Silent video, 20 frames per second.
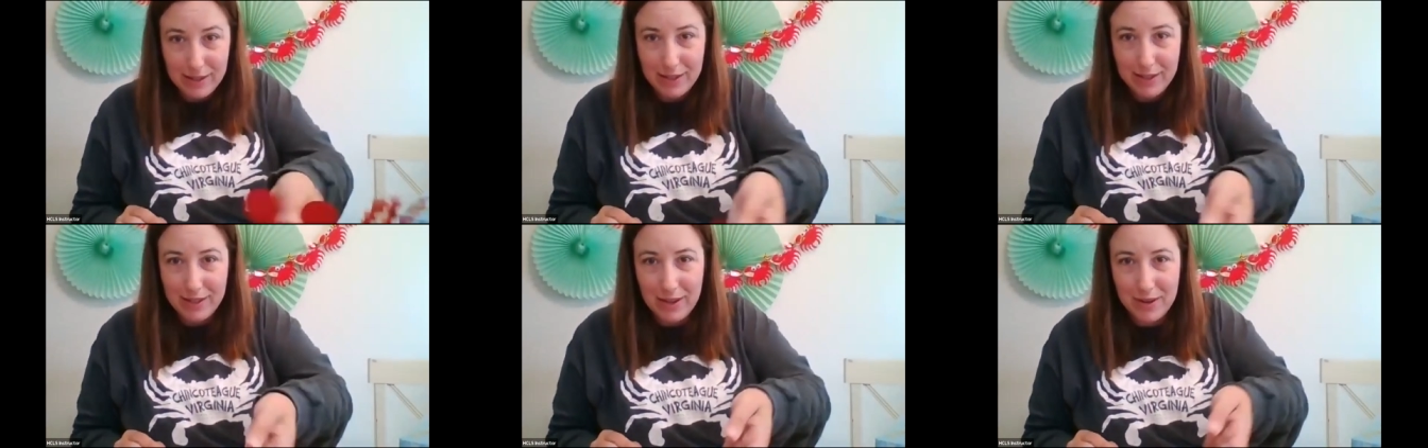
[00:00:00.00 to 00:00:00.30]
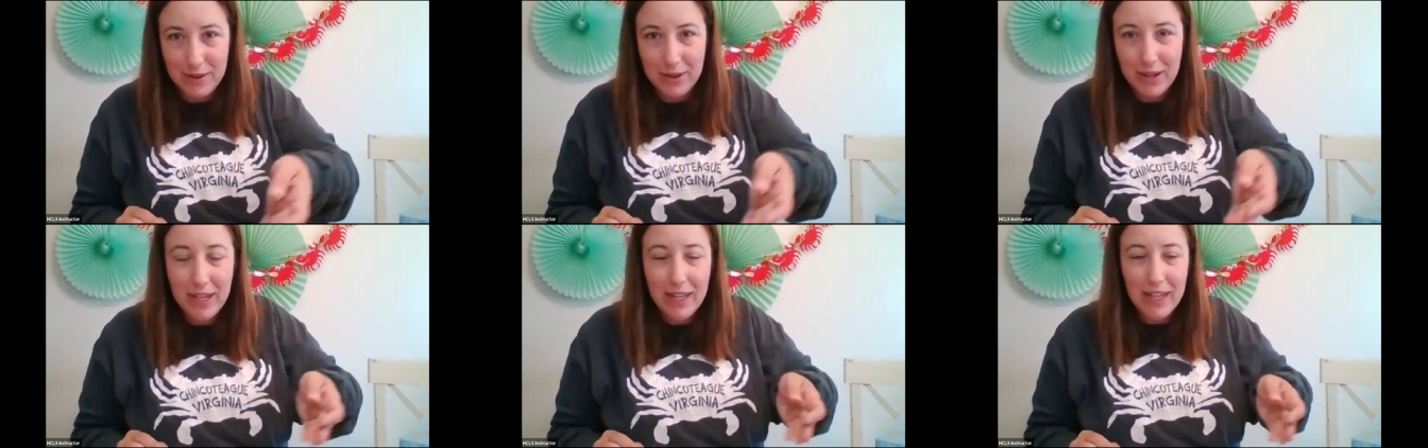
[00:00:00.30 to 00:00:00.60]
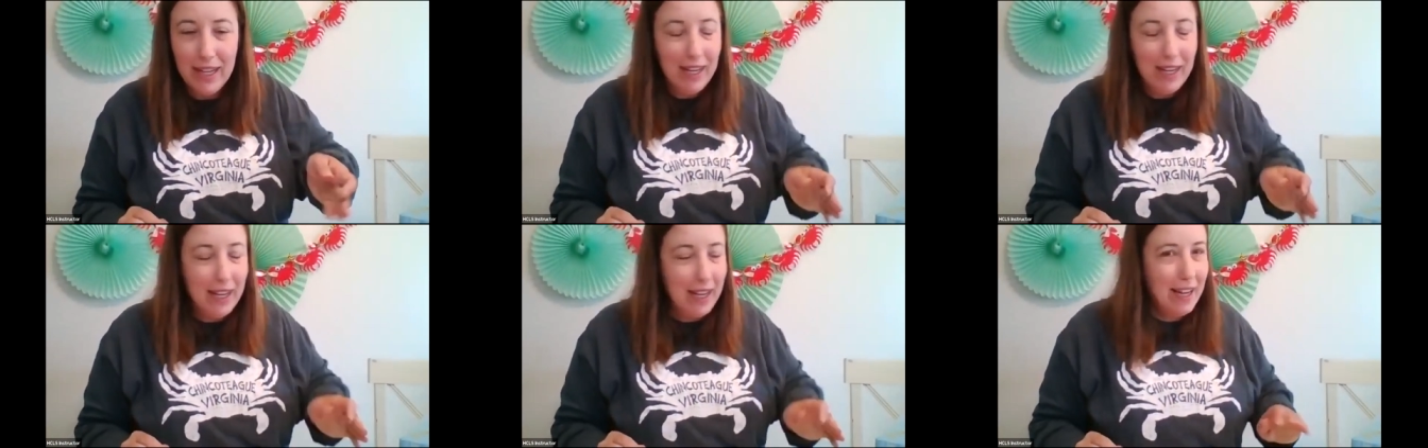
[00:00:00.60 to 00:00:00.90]
So
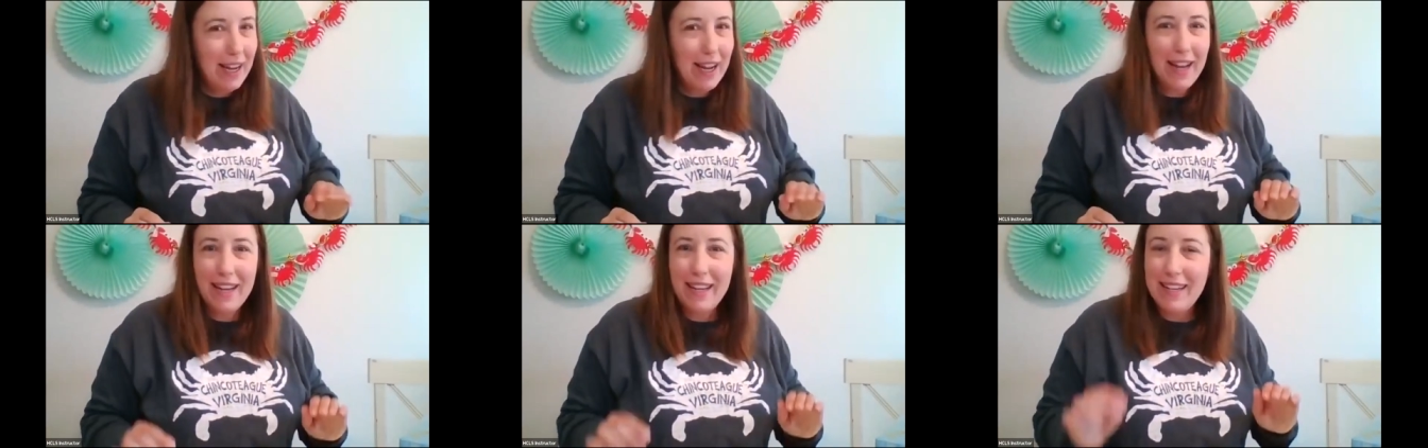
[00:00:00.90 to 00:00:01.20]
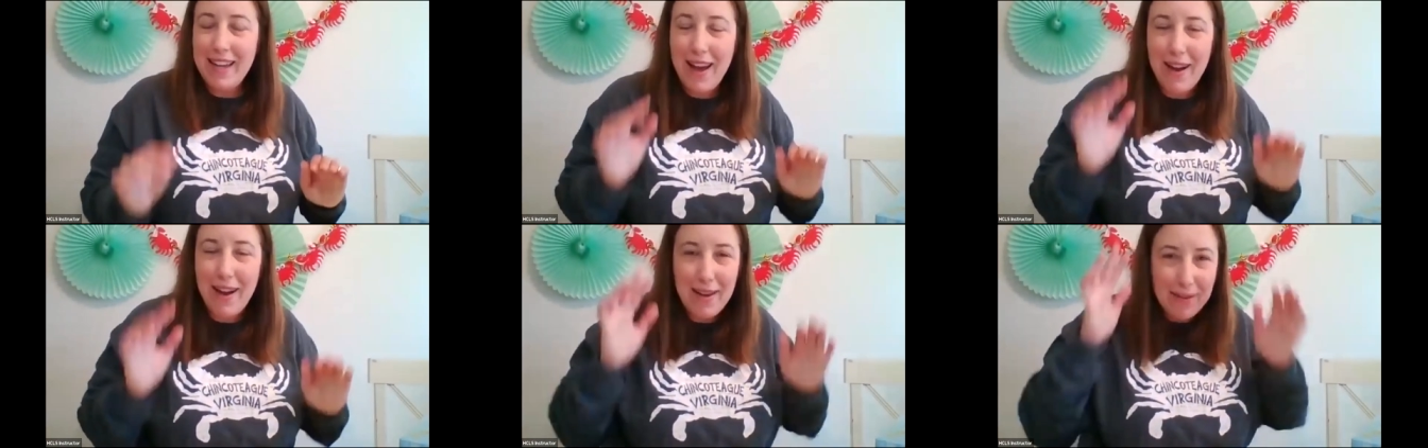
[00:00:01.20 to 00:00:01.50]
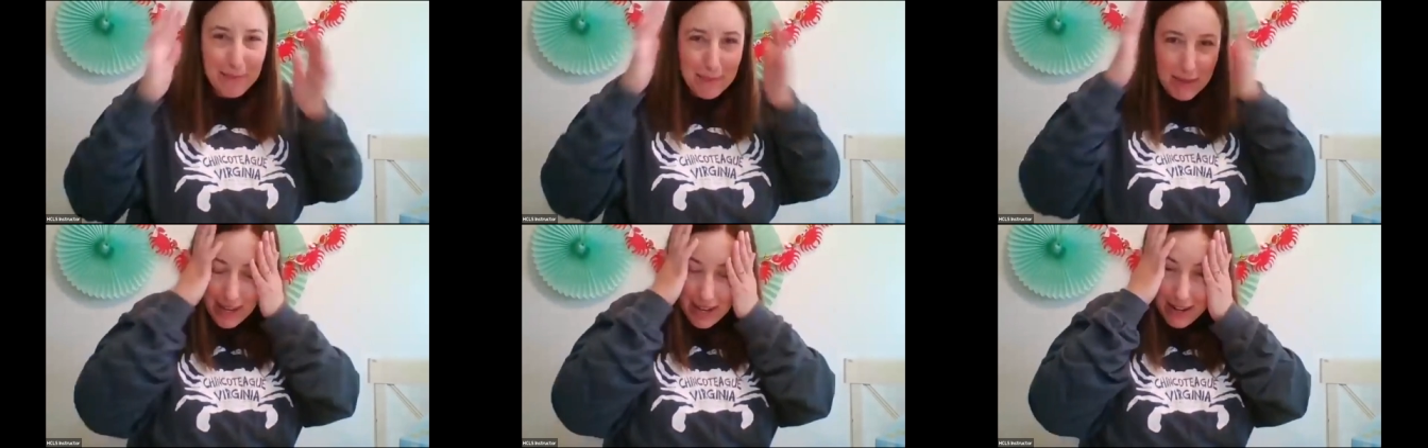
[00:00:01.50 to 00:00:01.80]
I now
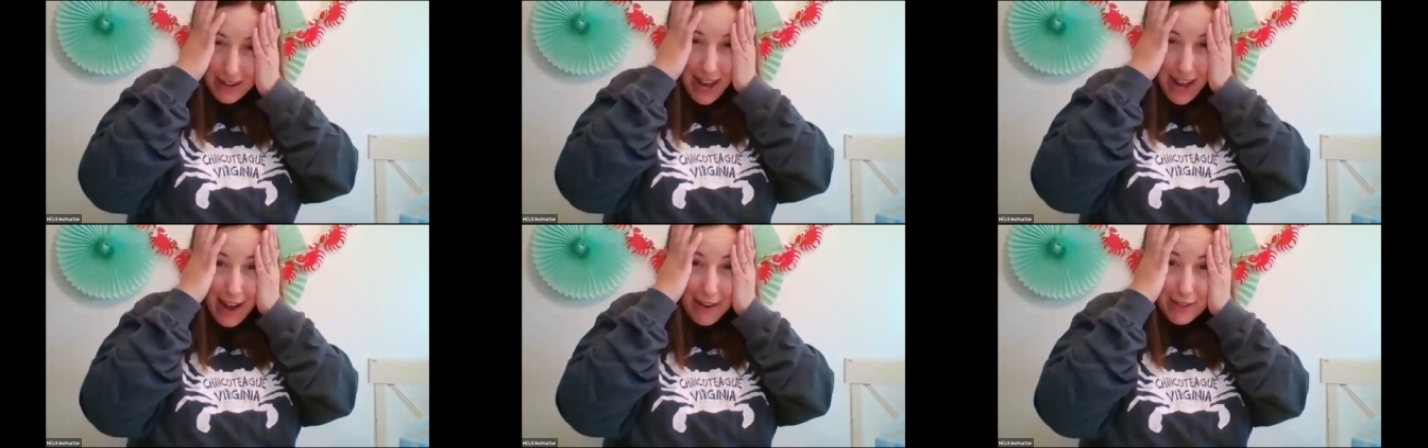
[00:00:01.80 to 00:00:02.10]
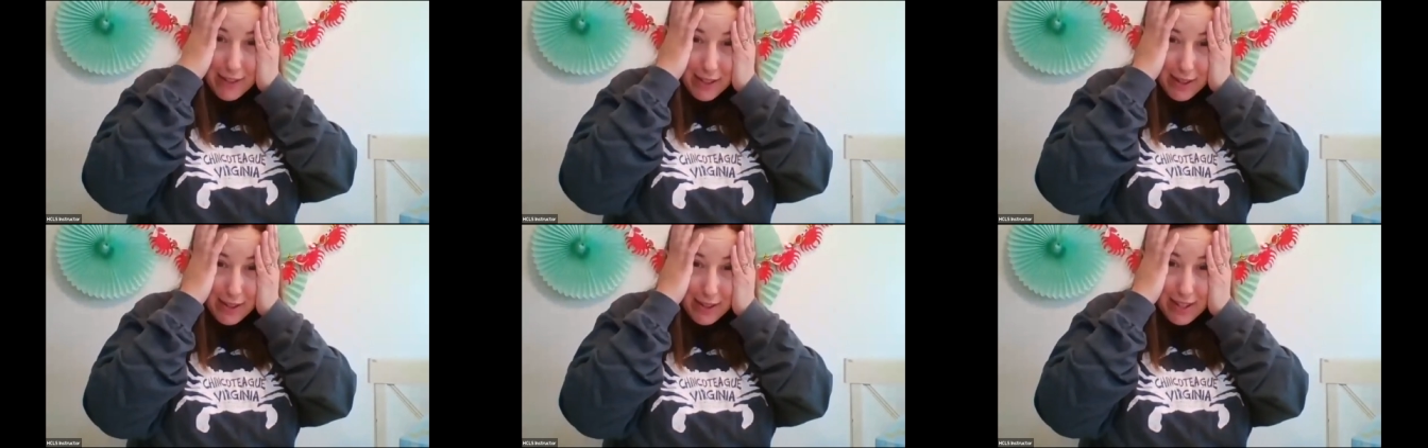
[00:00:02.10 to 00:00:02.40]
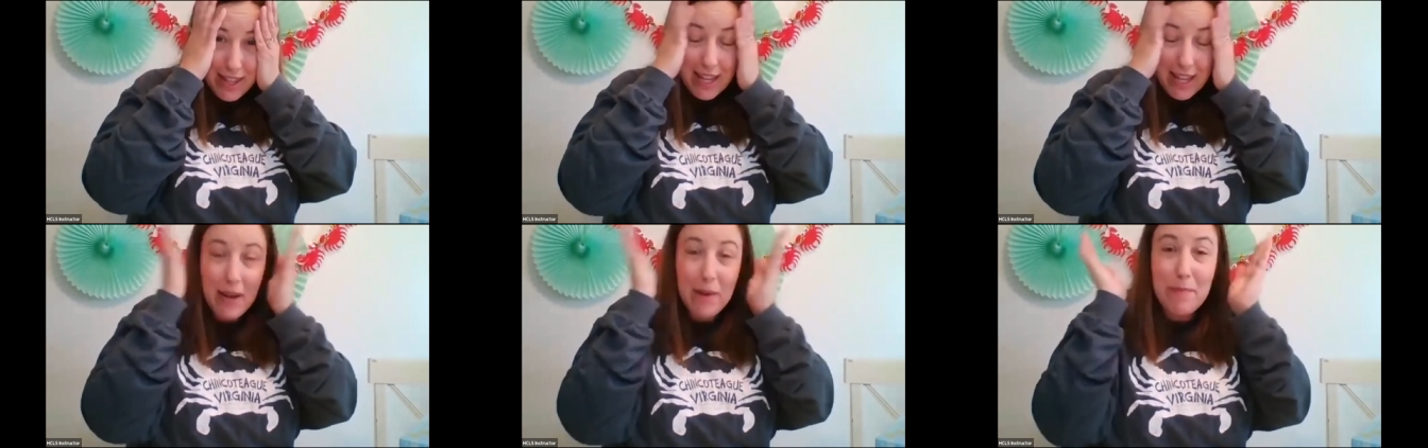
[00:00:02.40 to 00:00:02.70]
I'm going to have to
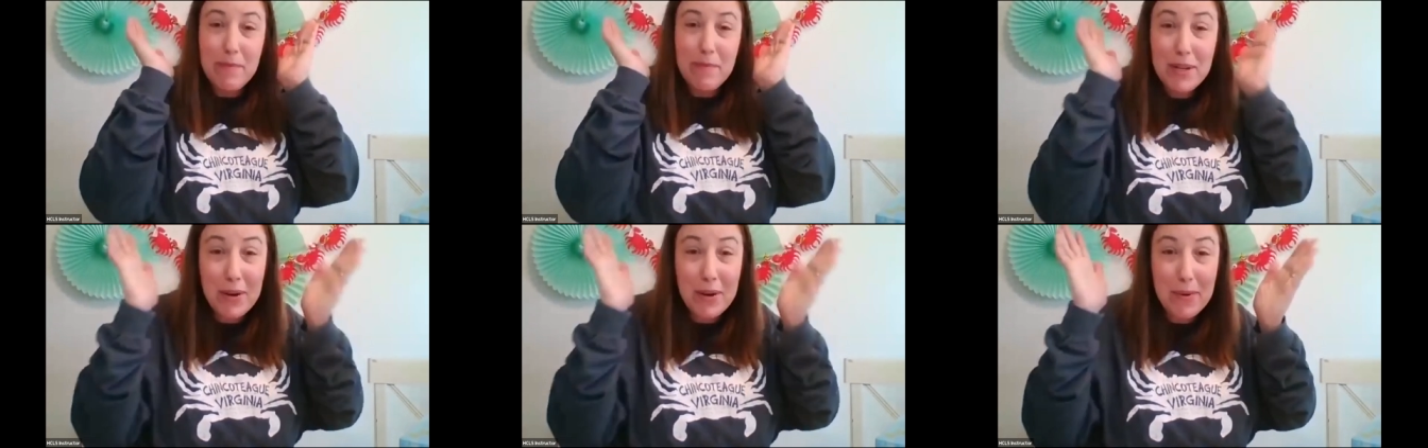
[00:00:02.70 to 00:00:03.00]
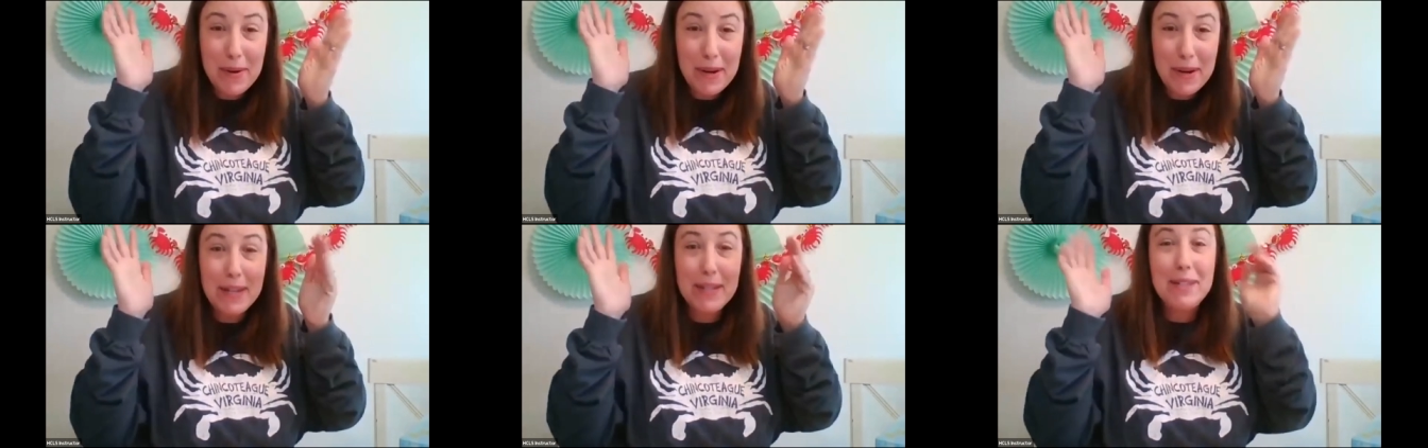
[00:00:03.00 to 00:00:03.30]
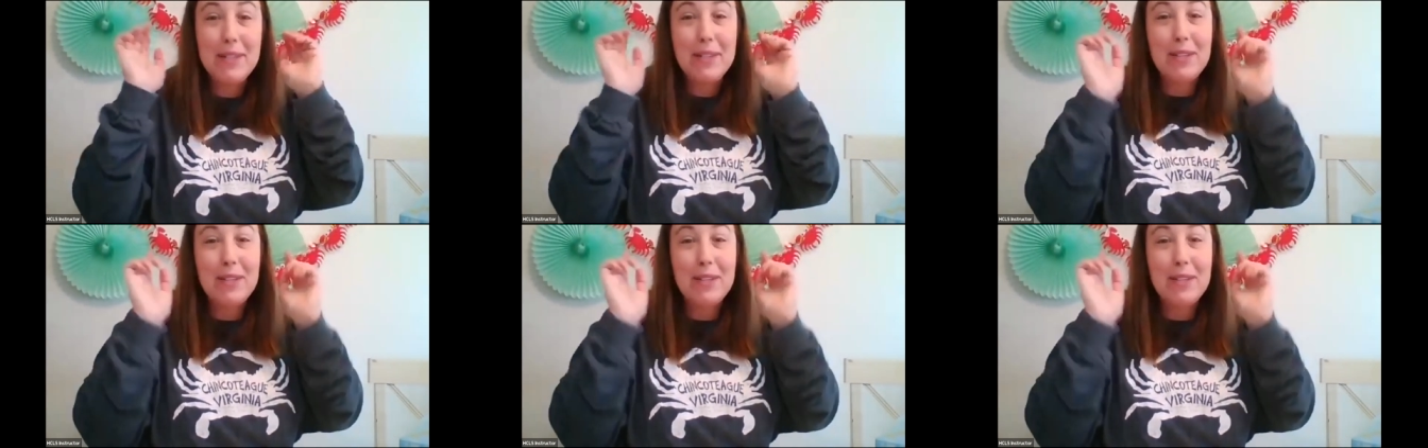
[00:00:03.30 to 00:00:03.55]
look that up. You know what?